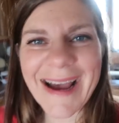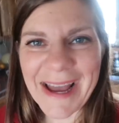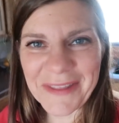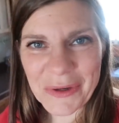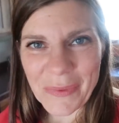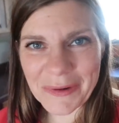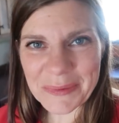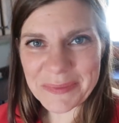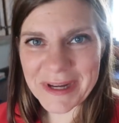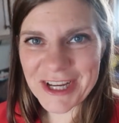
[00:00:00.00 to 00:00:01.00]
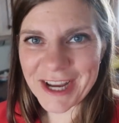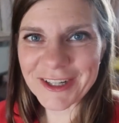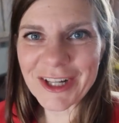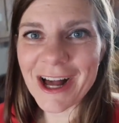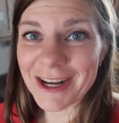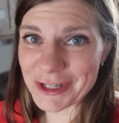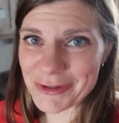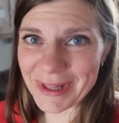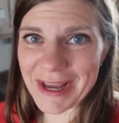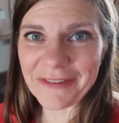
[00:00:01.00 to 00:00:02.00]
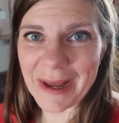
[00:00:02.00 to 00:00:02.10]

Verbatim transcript: Hi there and welcome to my channel, A Country Life.